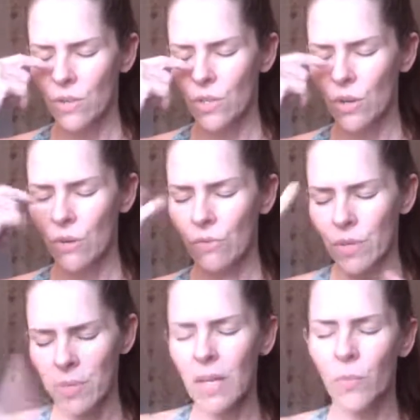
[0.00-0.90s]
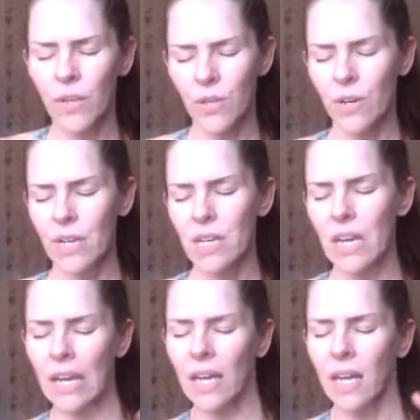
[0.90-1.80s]
So to begin with, you're
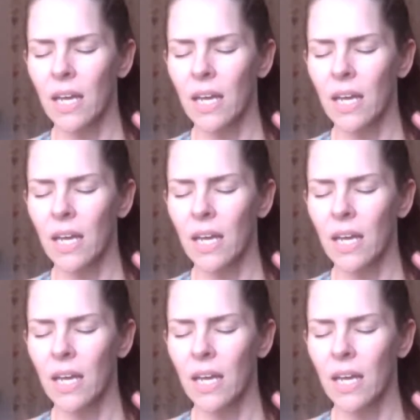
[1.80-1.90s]
eating